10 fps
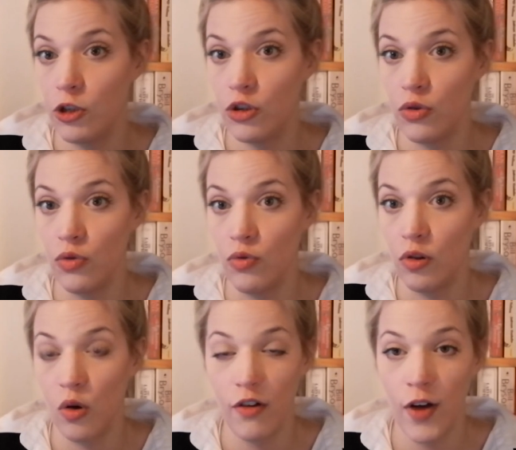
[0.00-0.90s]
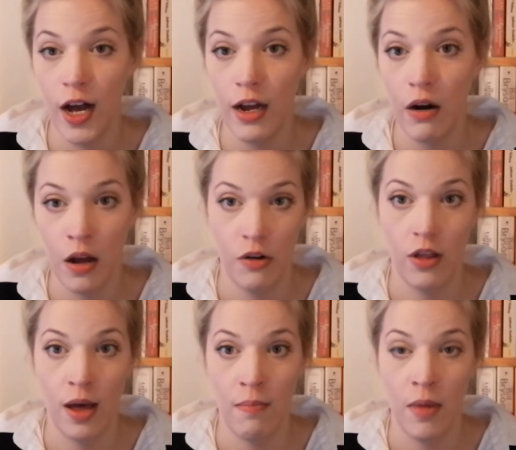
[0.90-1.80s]
to glorify or honor
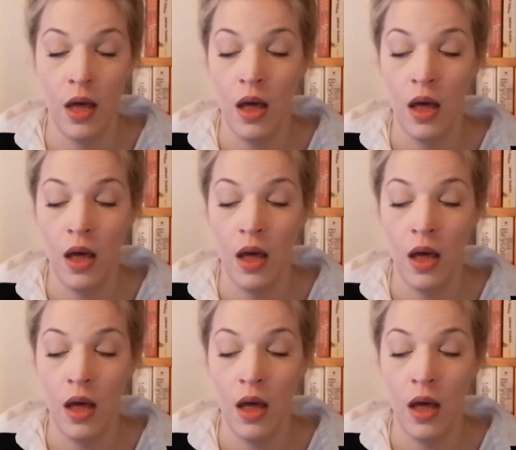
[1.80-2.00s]
them.